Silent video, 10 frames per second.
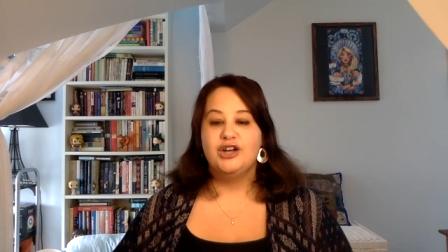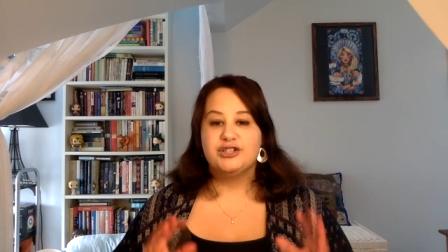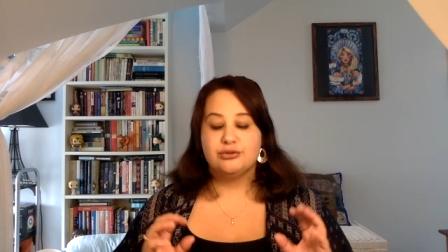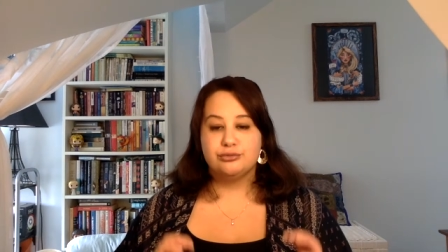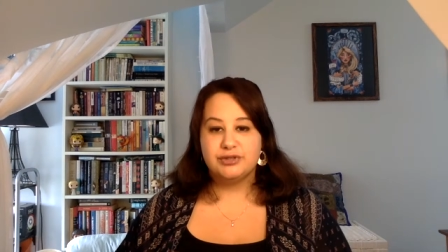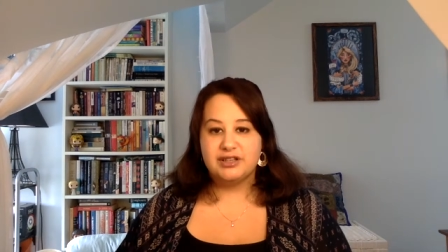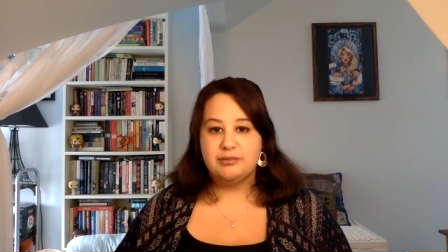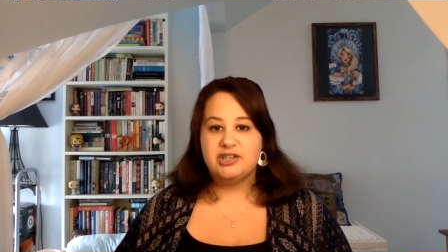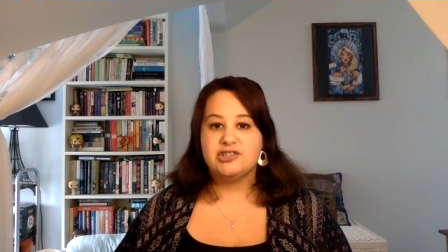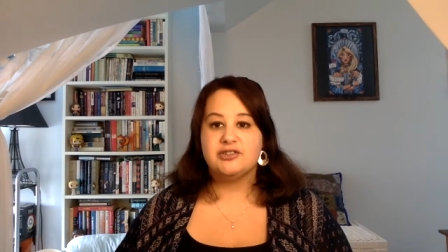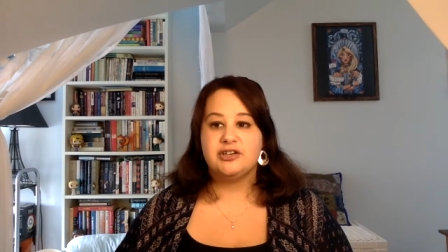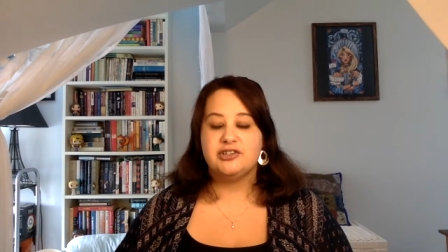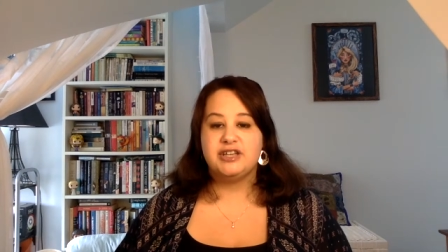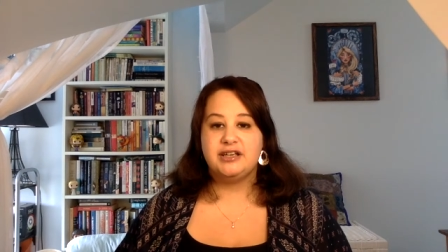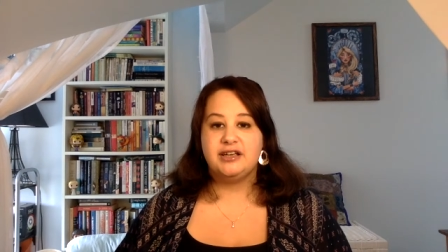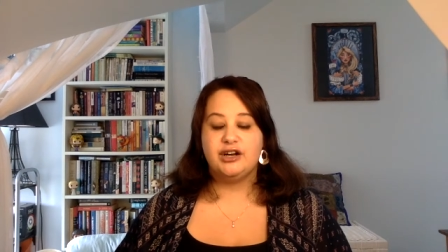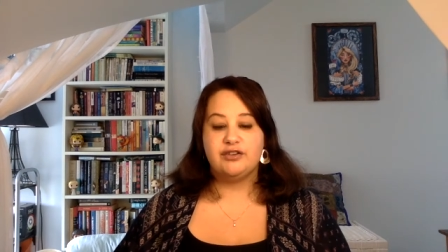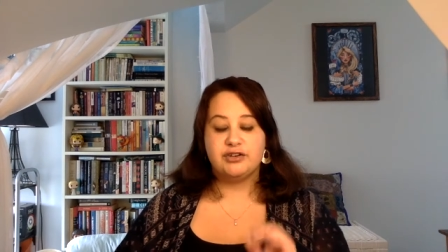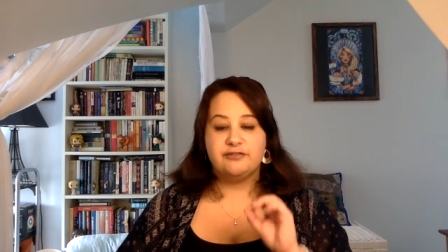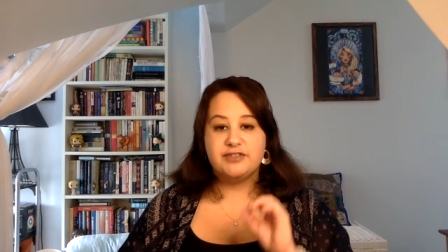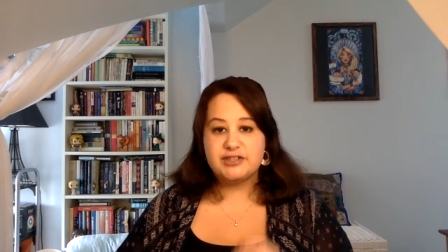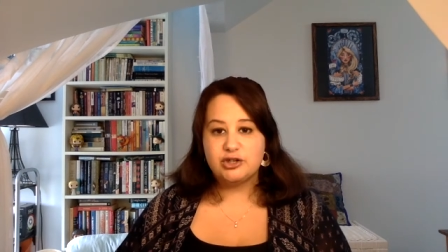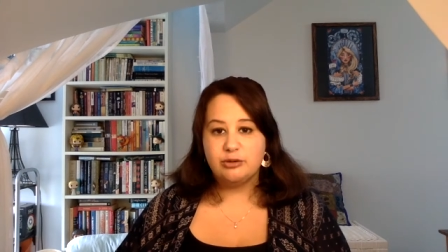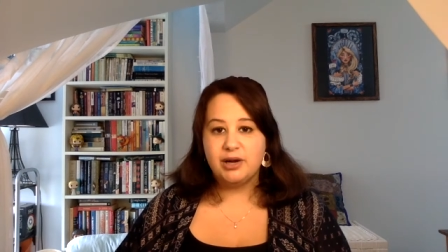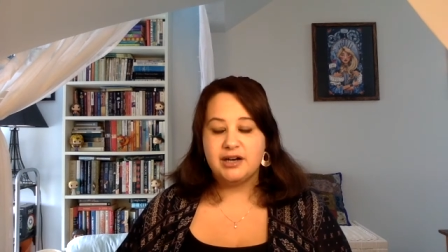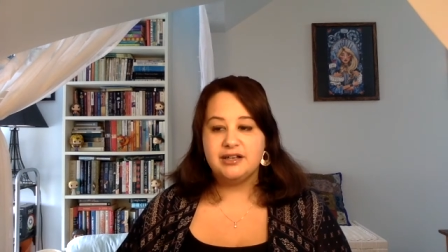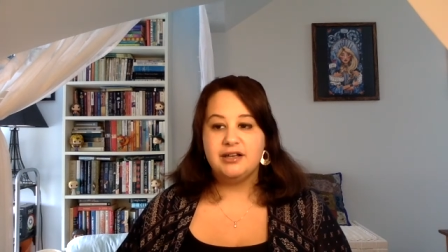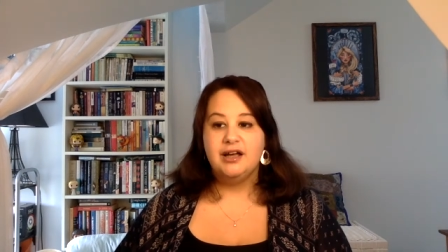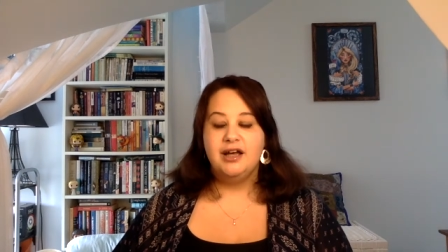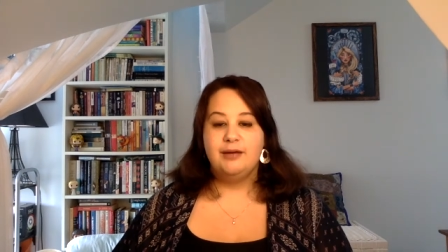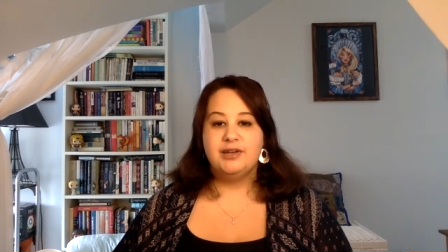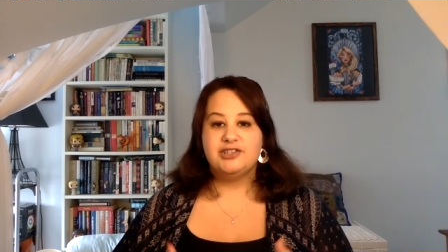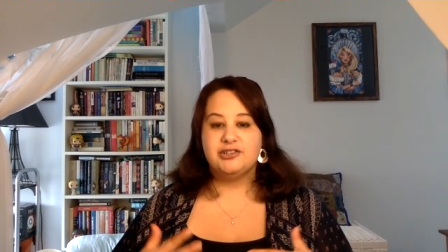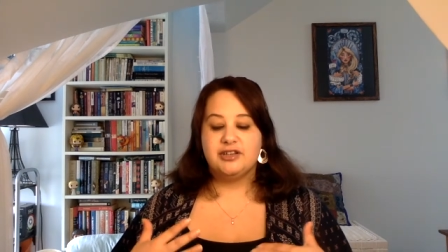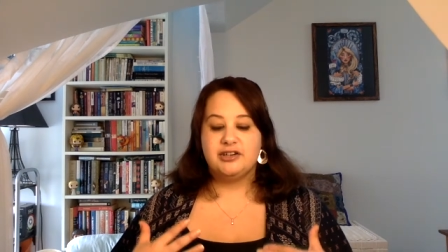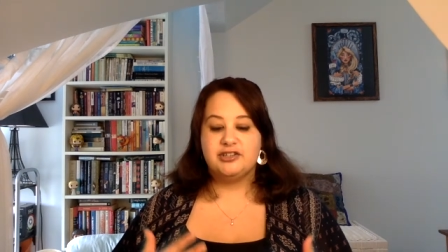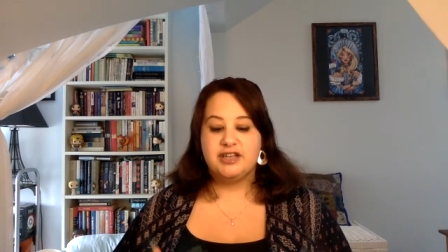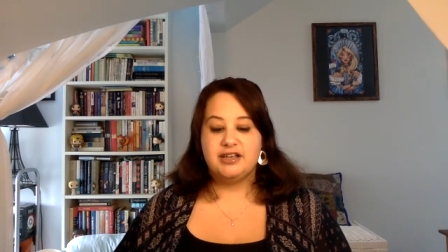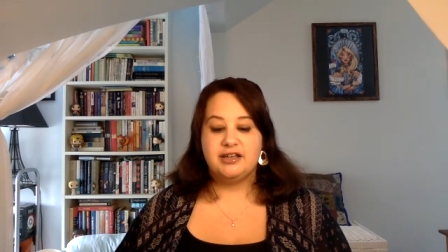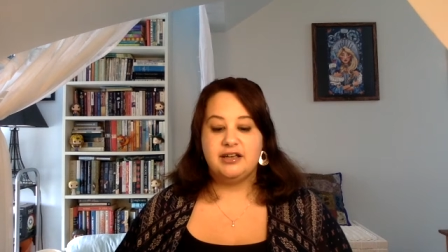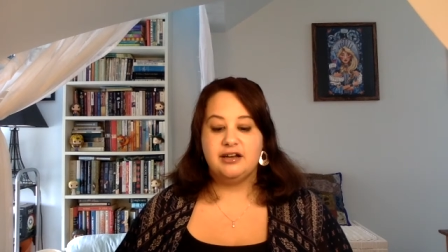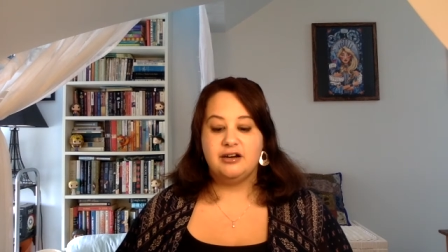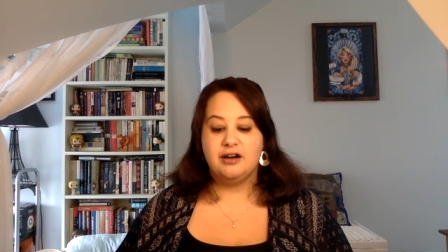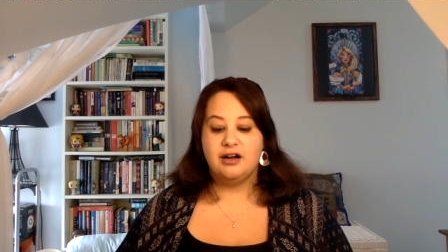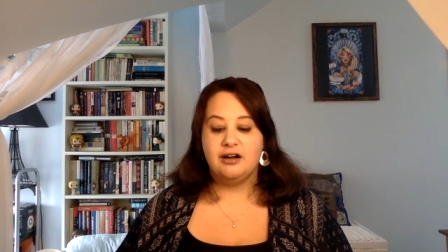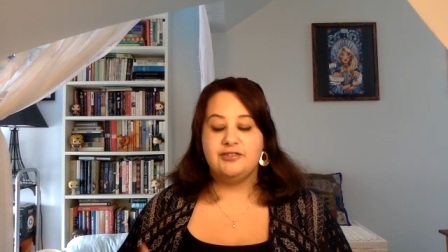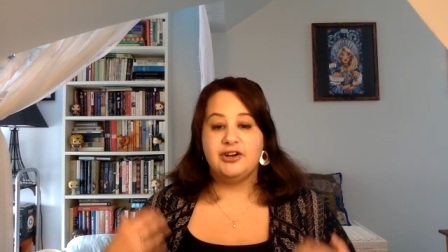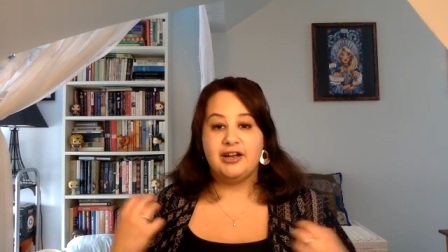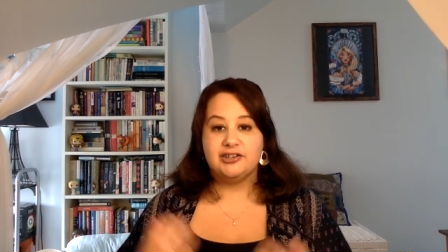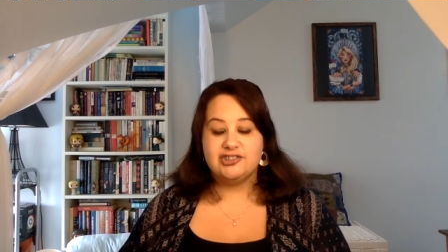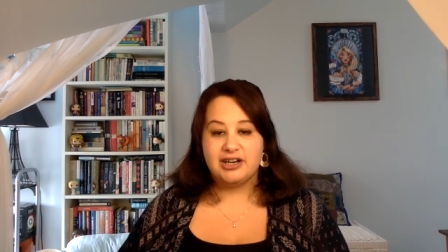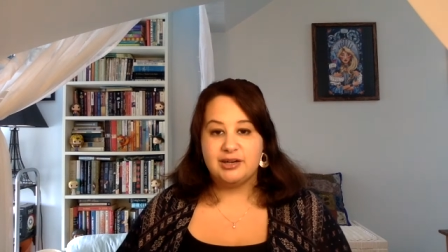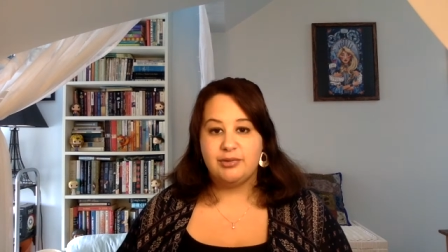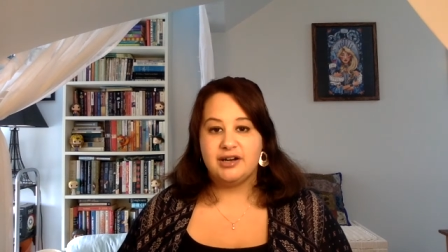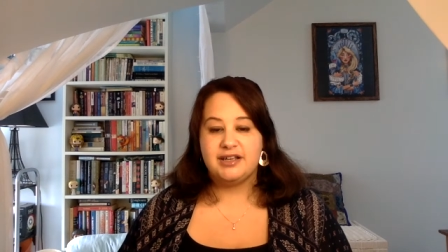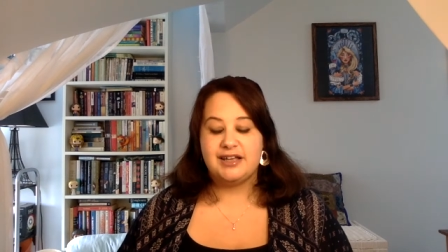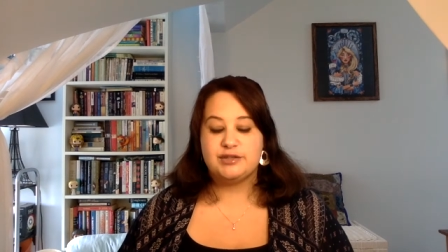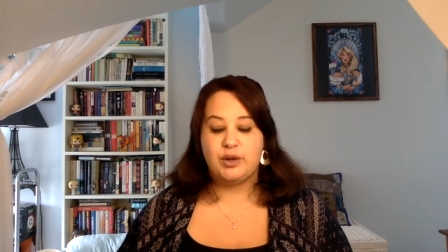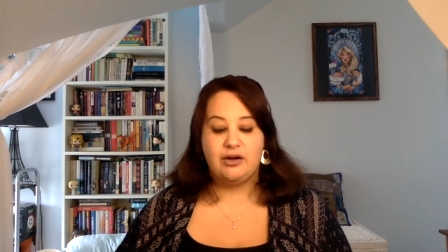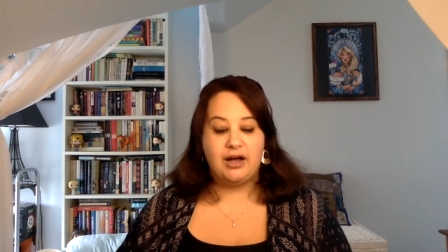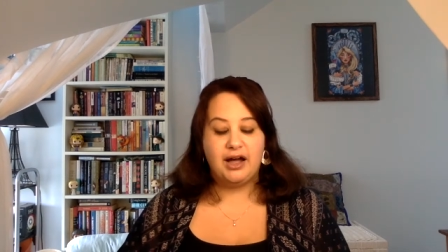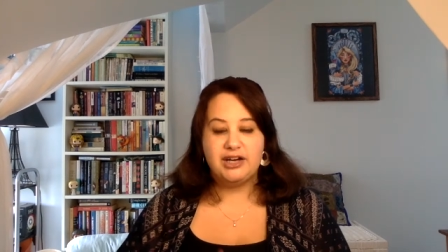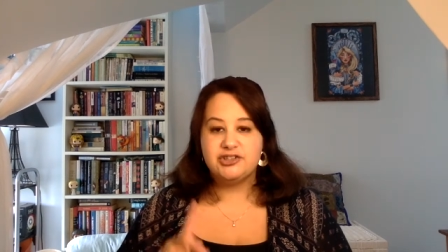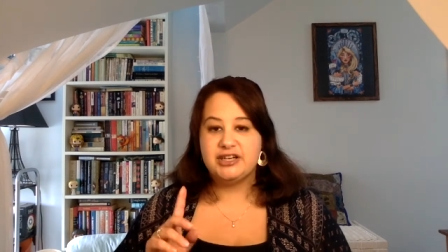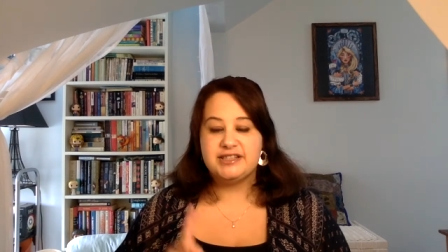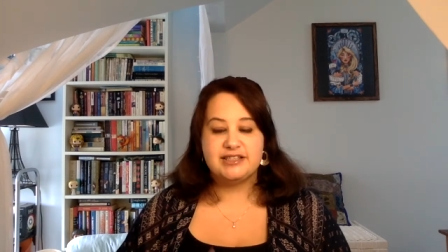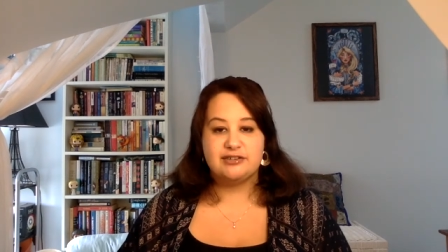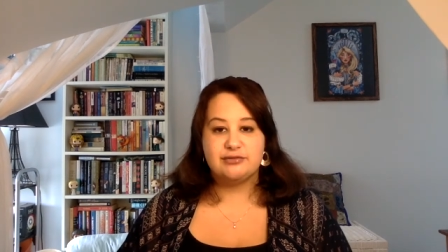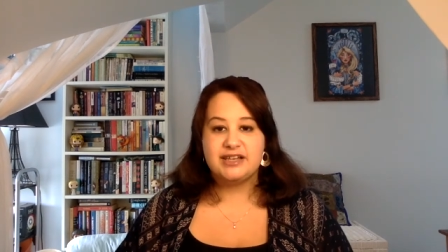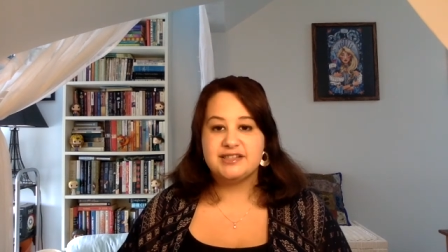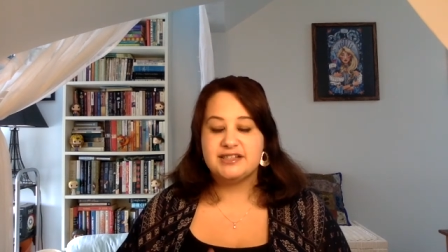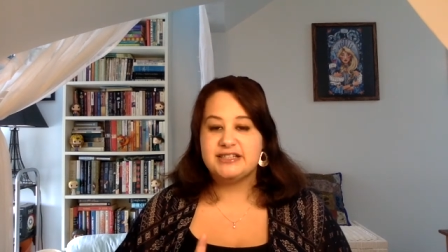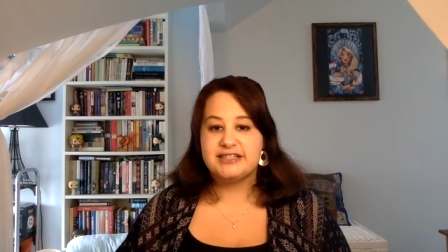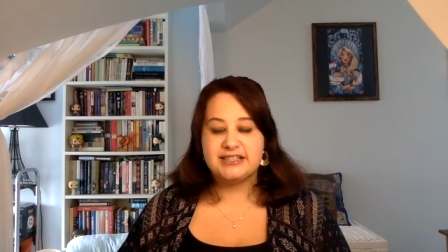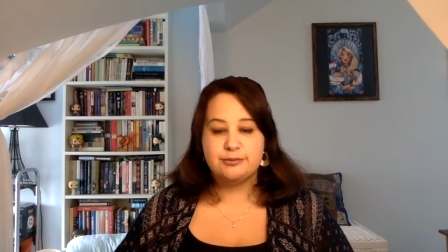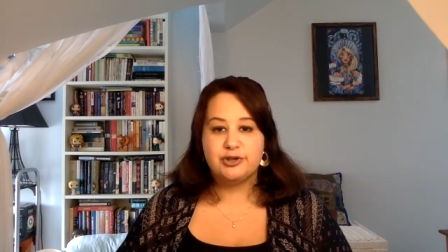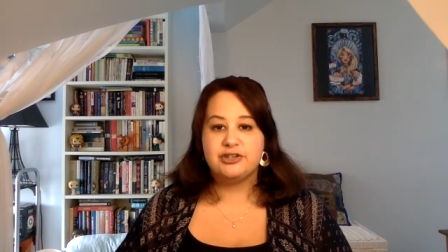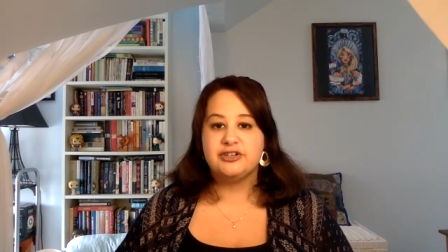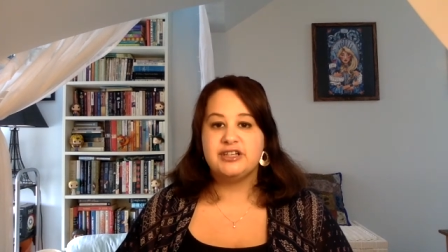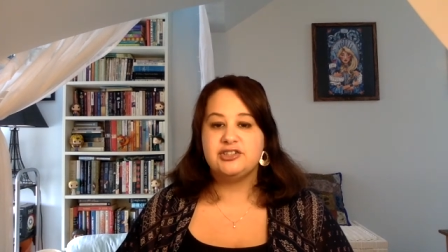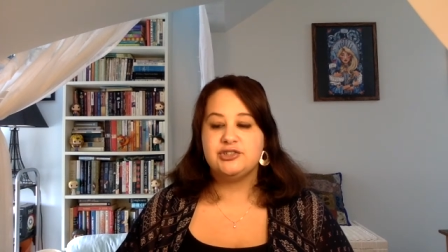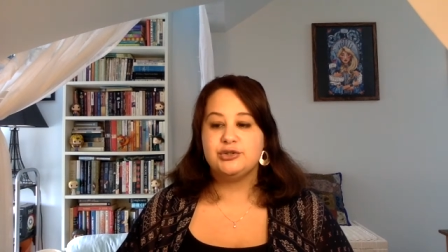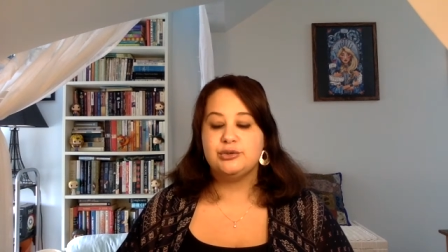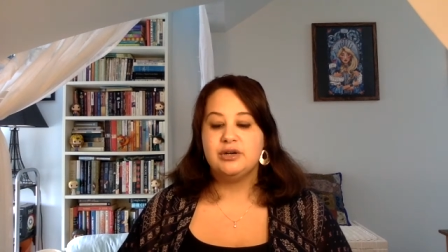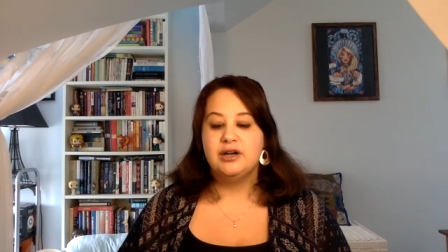So, really make sure that you're taking care of your physical body, make sure that you're taking care of your energetic body as well. Hydrate, stay rested, sleep when you're needed need to